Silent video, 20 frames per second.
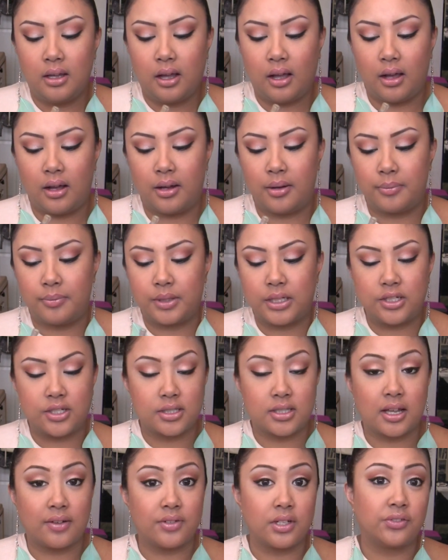Um, they
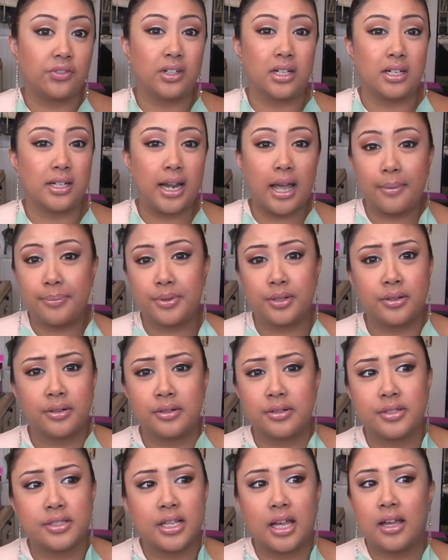just have different
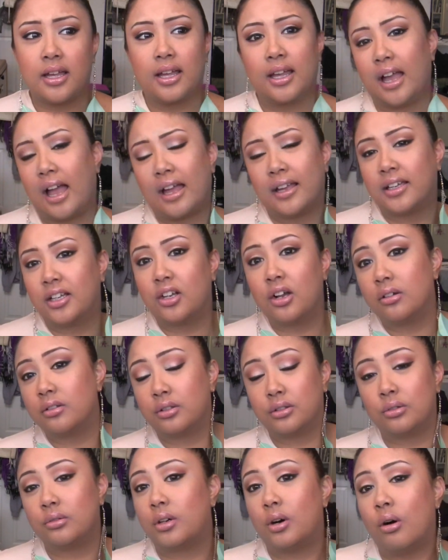adapters. I, I could go
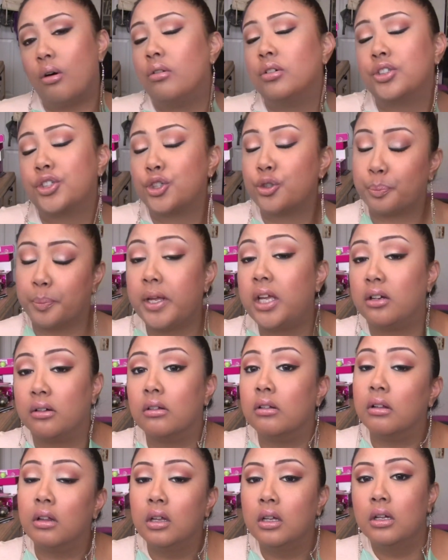through a whole
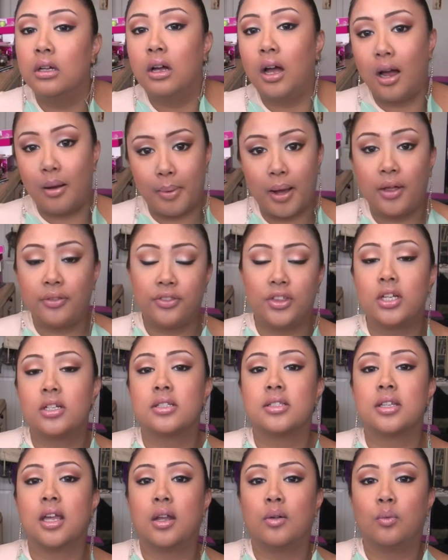spiel about
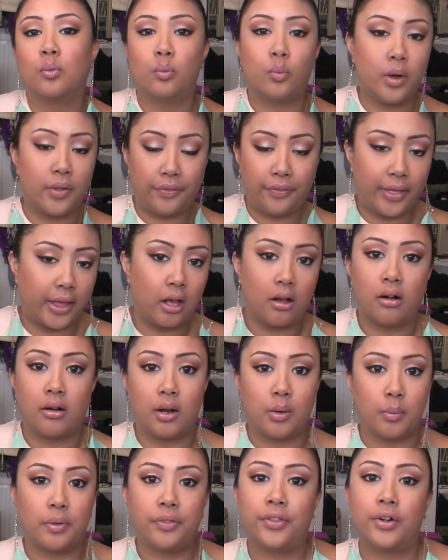this and what they
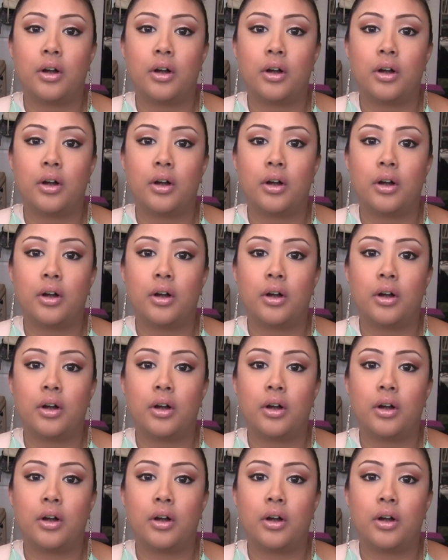are and what